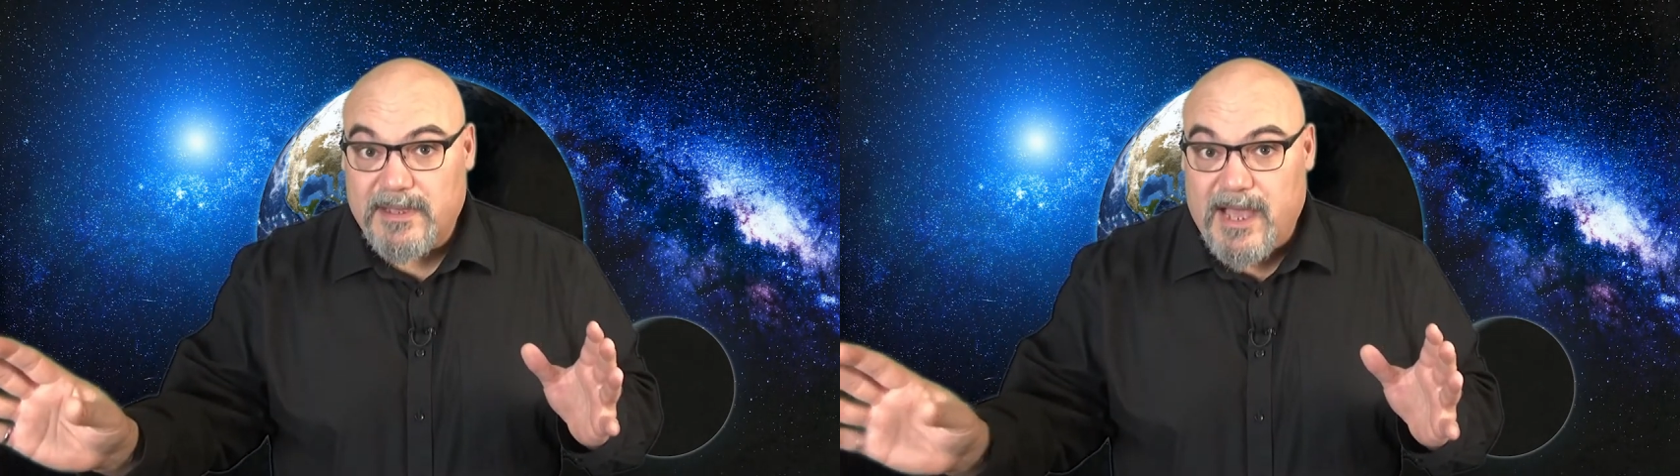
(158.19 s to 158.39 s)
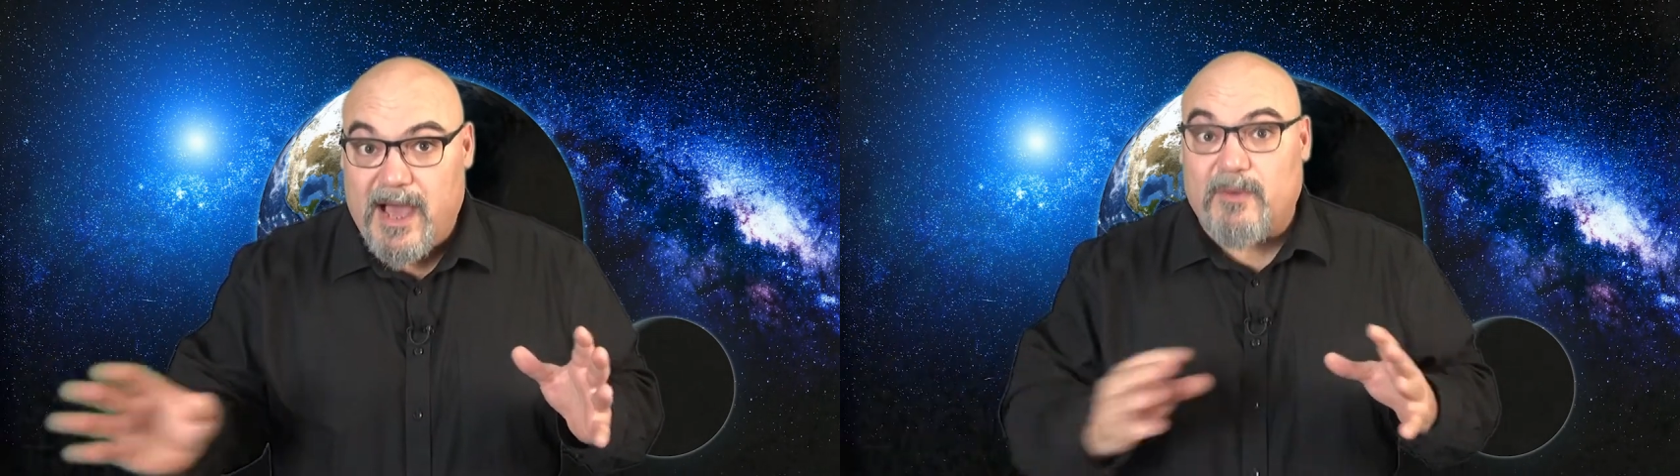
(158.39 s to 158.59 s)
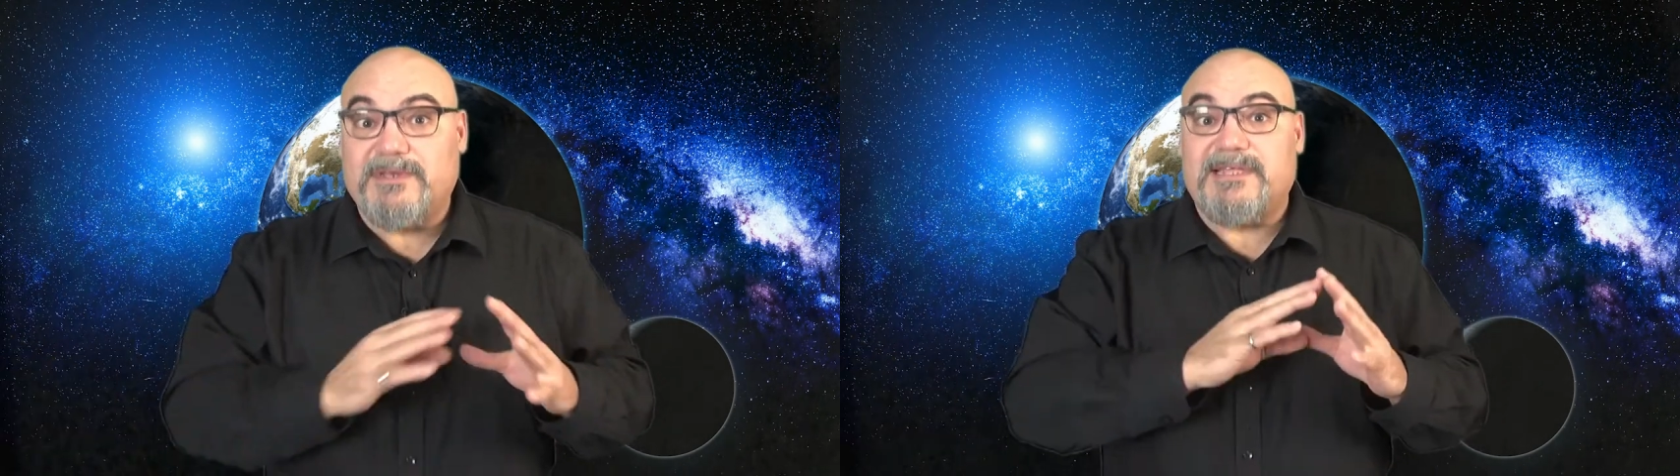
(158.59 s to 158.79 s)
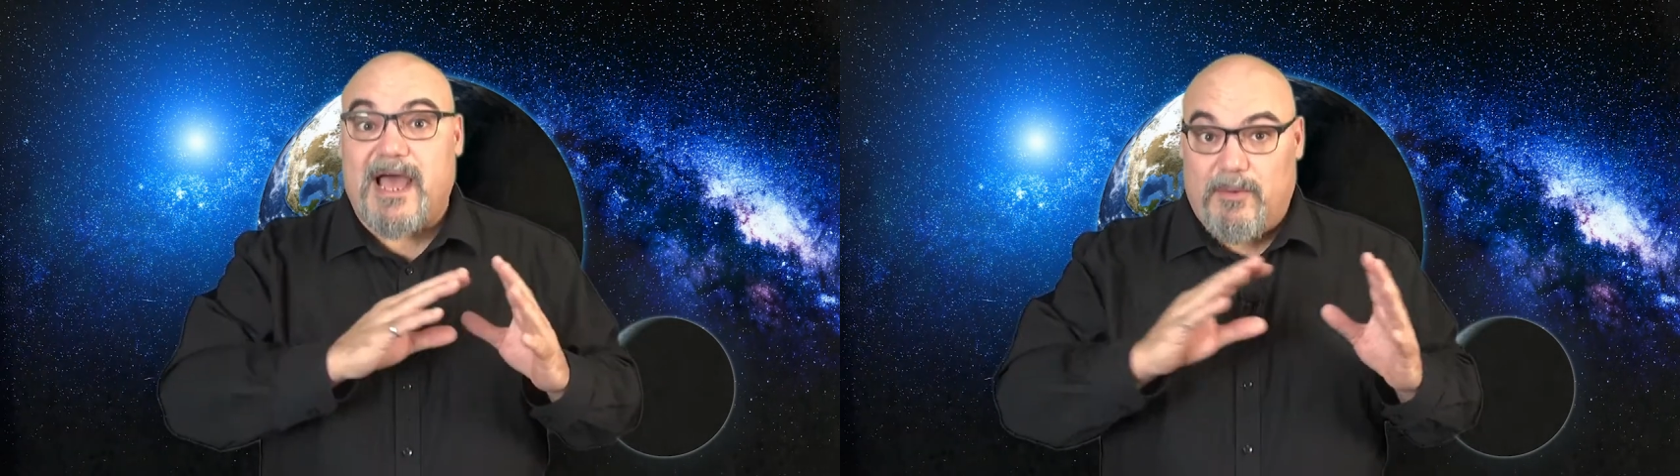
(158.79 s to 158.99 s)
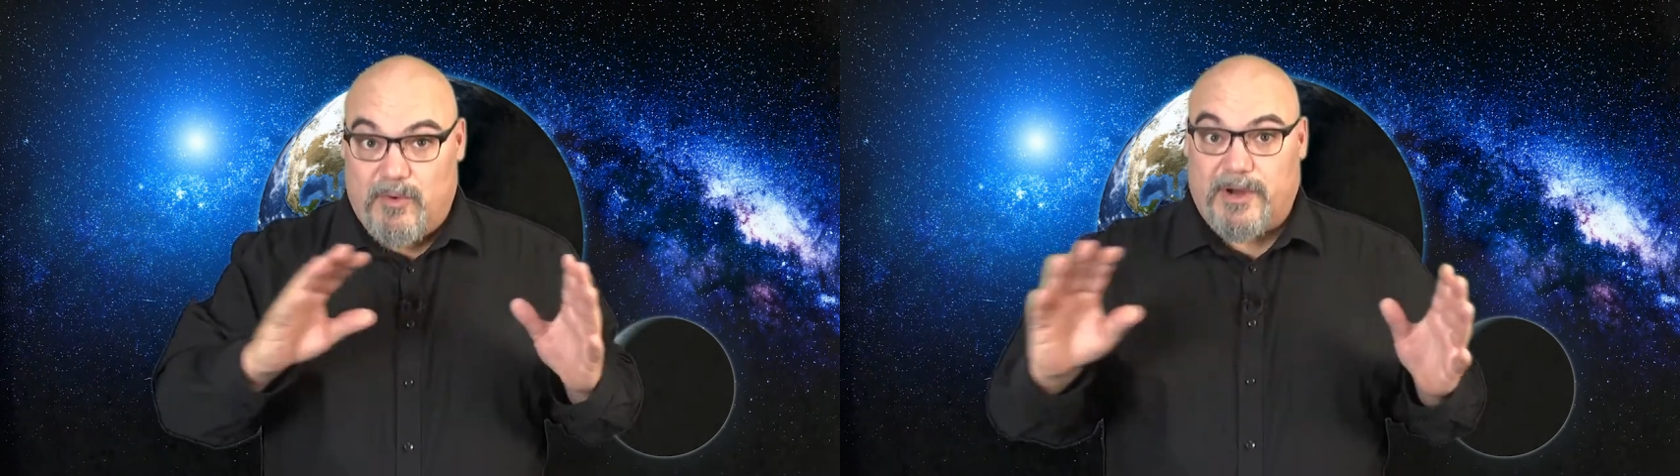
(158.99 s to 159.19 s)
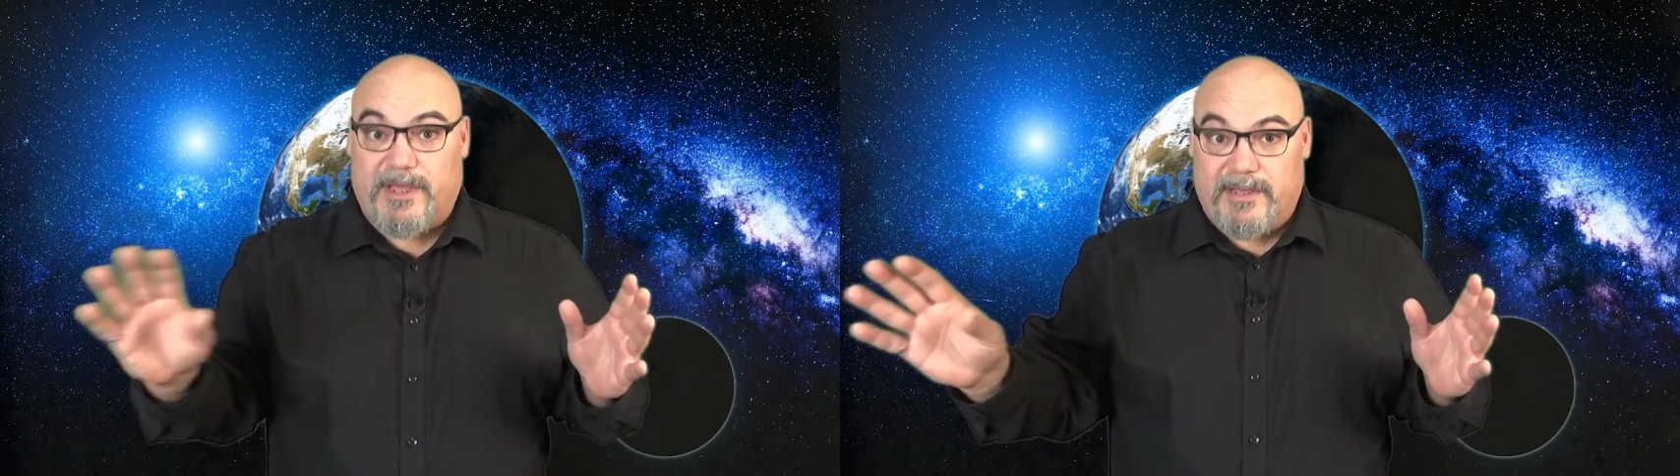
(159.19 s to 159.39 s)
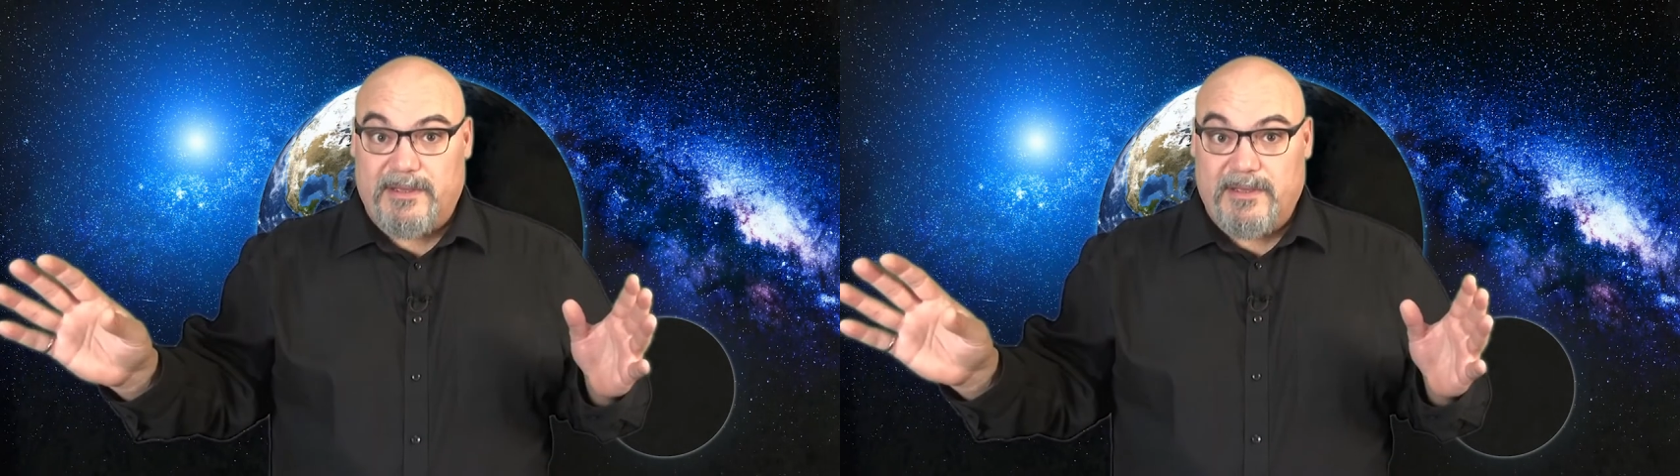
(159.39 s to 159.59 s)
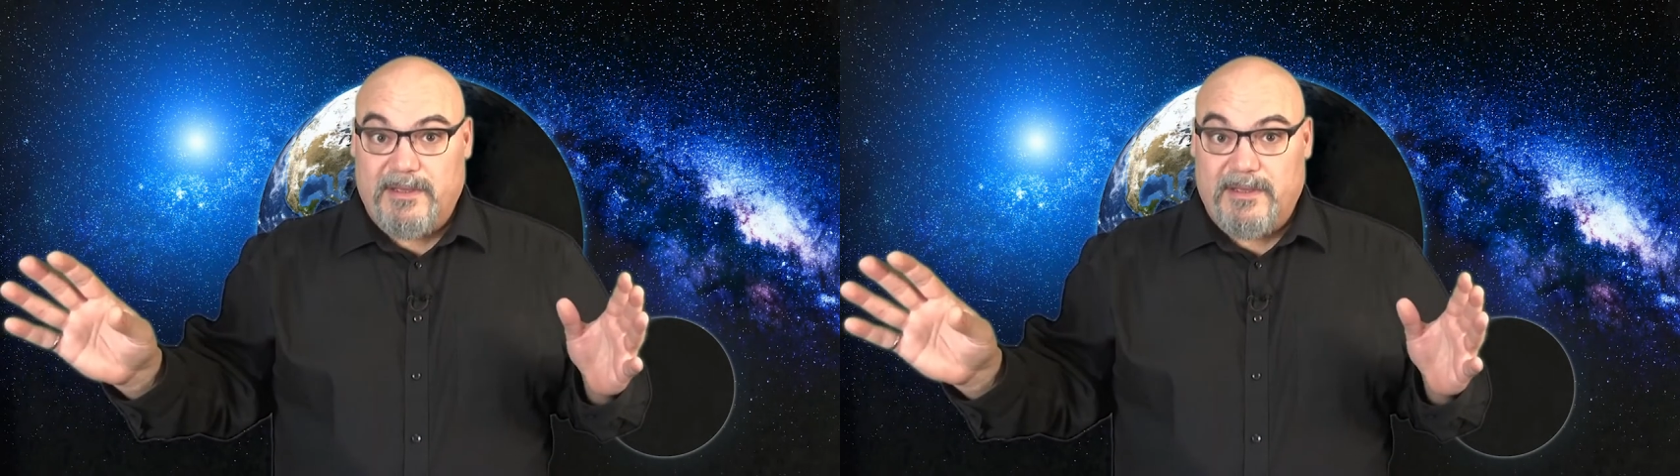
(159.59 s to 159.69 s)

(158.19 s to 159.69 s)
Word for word: How is that working?